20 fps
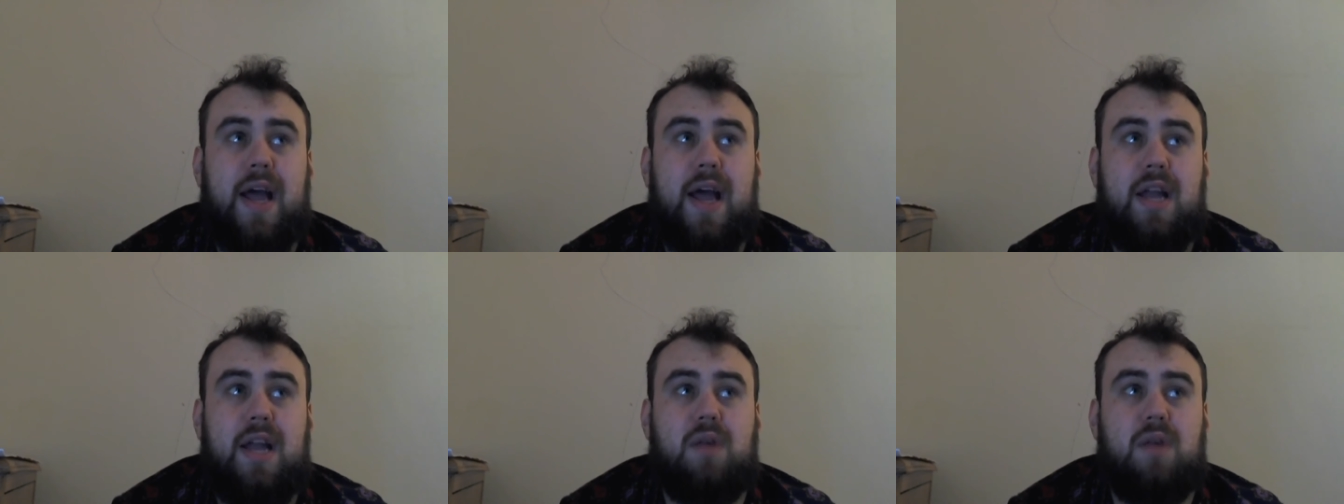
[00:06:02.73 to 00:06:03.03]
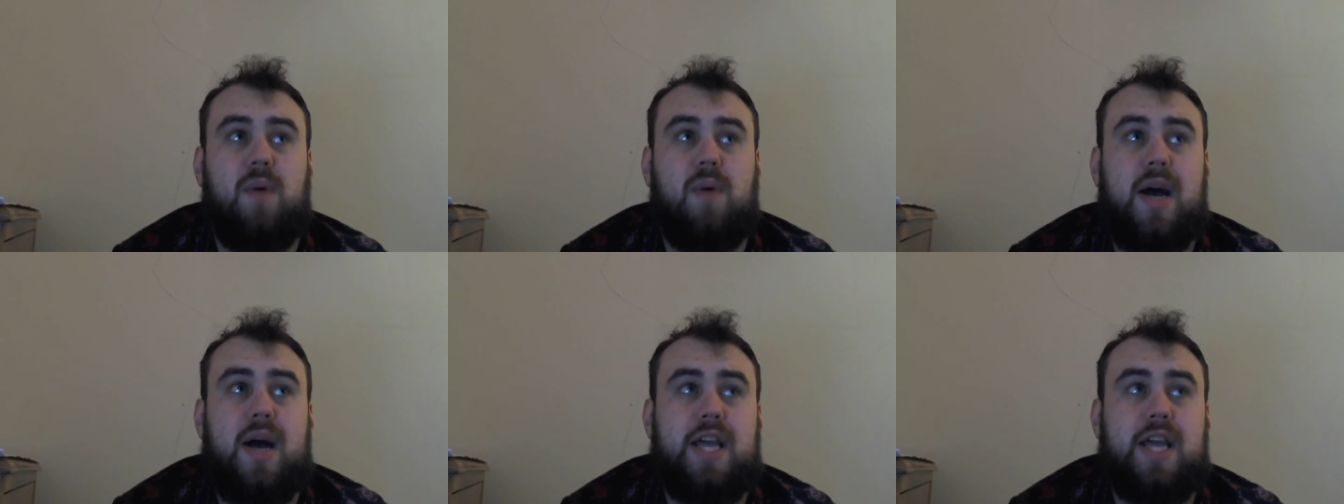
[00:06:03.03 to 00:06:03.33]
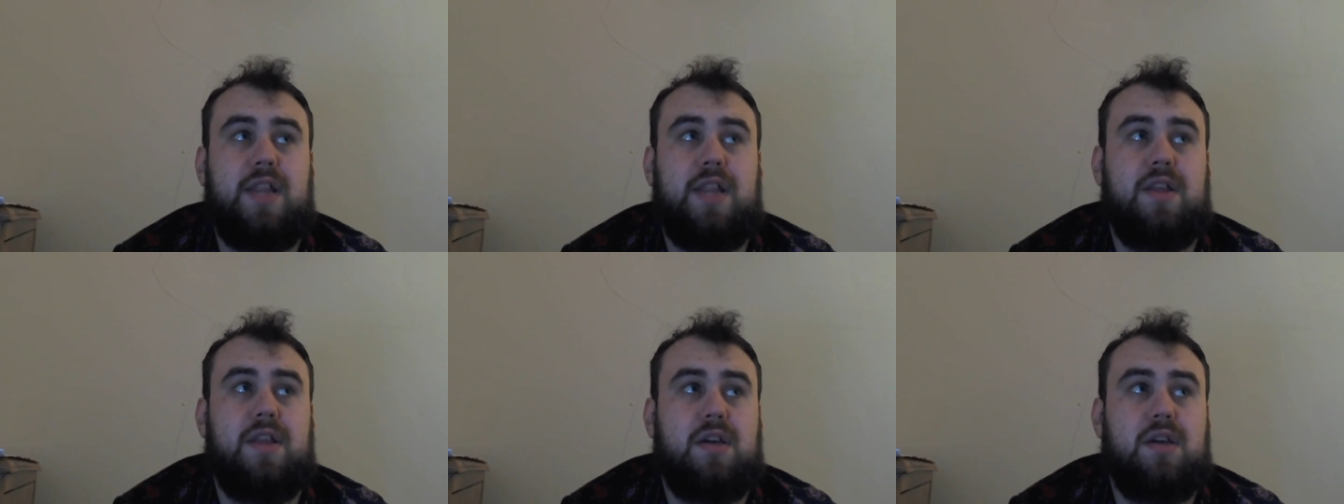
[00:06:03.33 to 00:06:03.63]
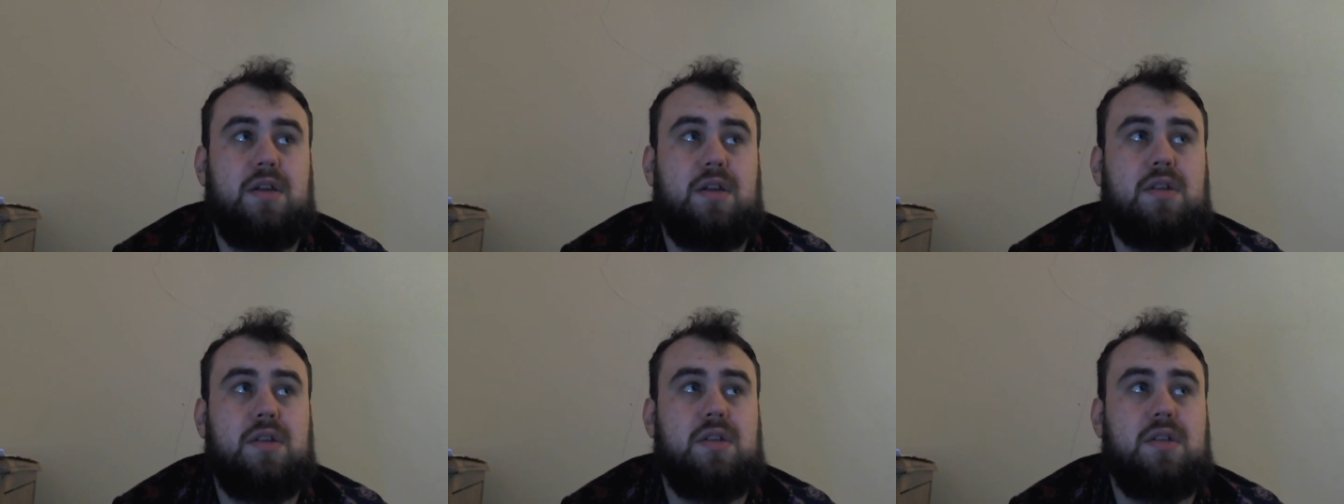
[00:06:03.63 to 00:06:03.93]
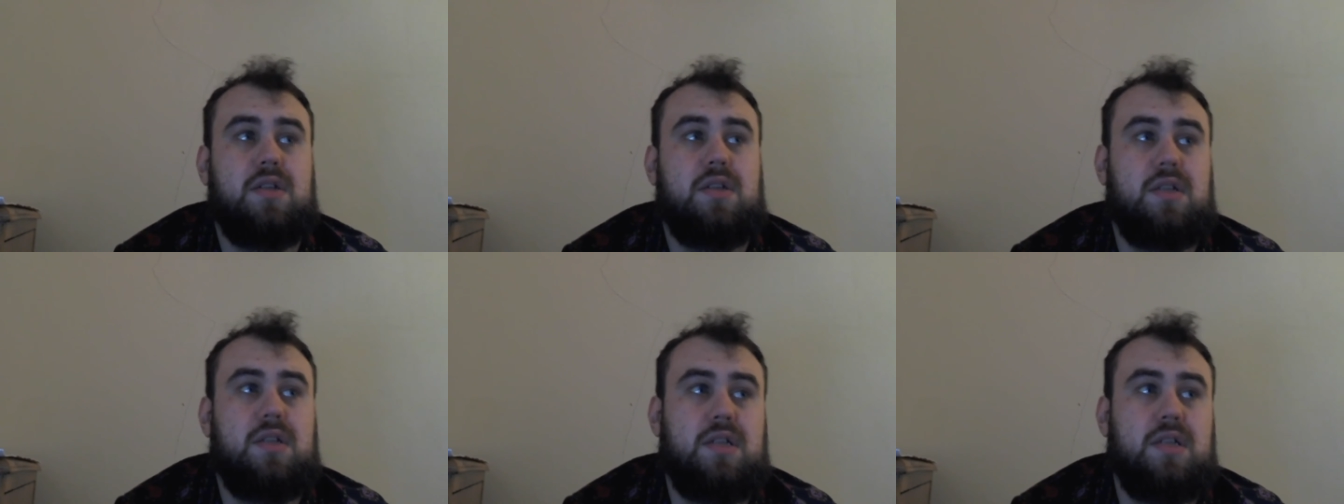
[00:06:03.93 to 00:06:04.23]
a way that
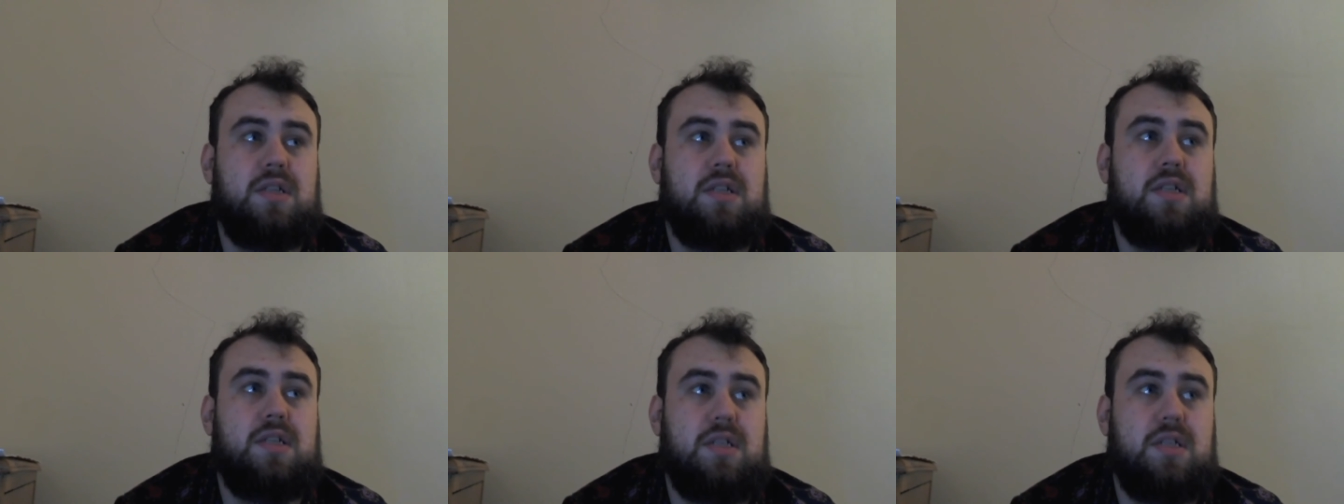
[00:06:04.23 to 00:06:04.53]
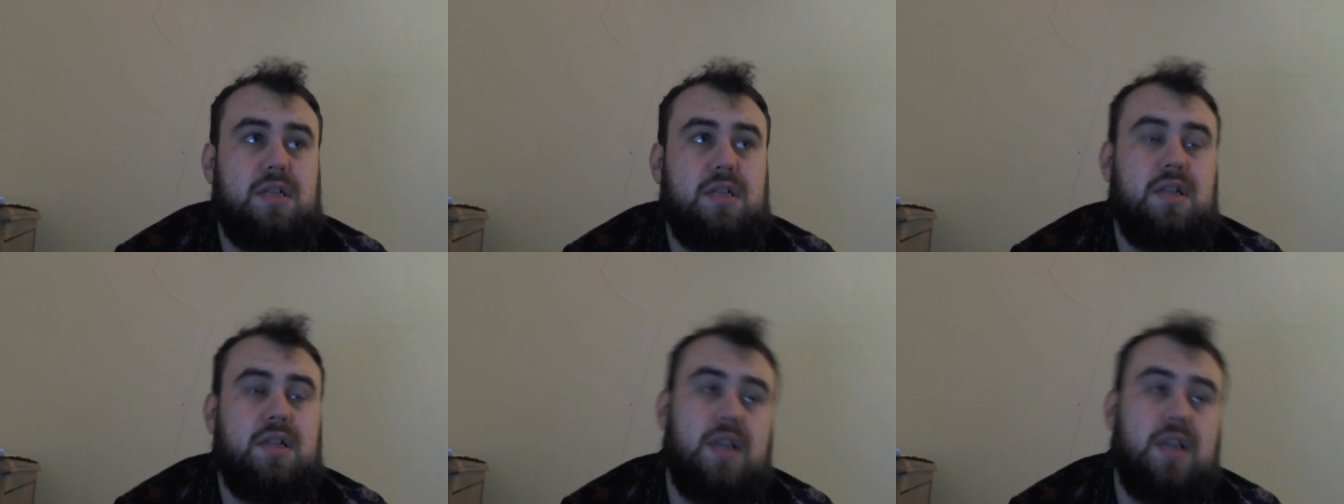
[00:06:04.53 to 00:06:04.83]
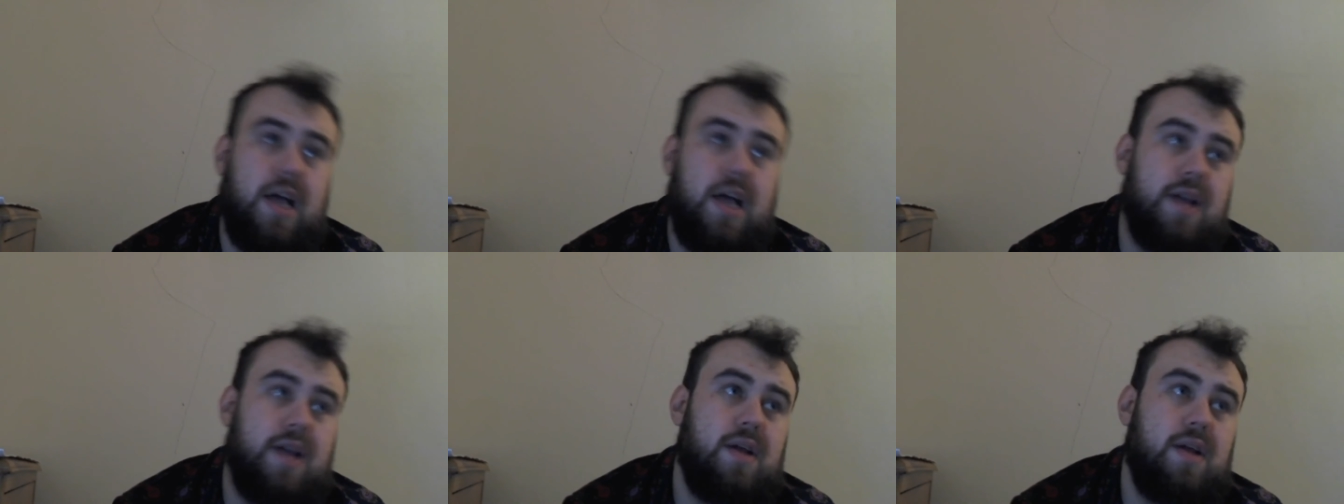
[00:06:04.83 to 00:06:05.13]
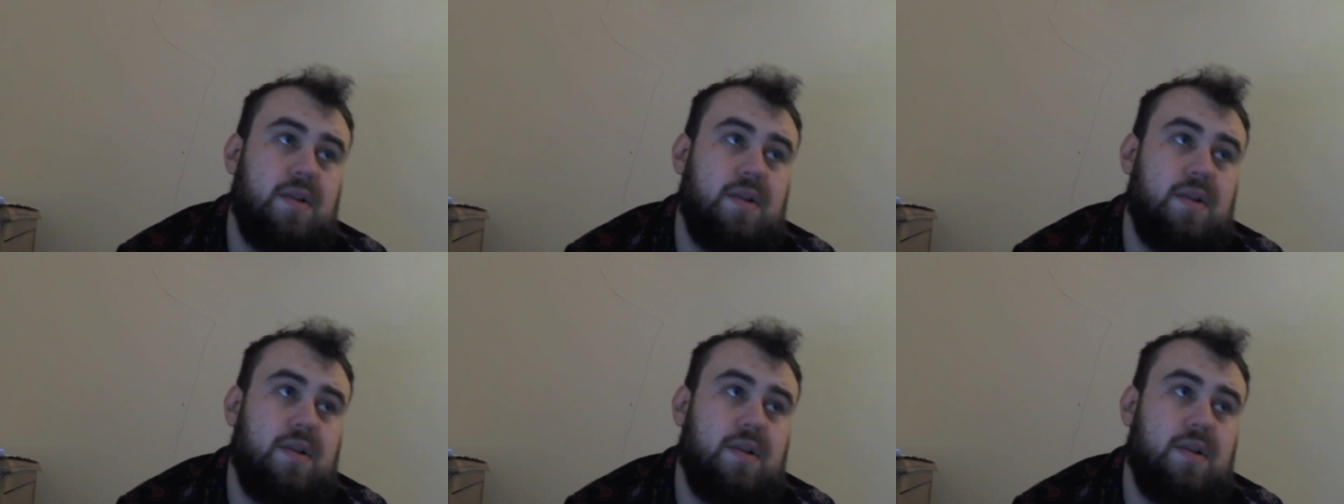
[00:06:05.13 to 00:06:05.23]
like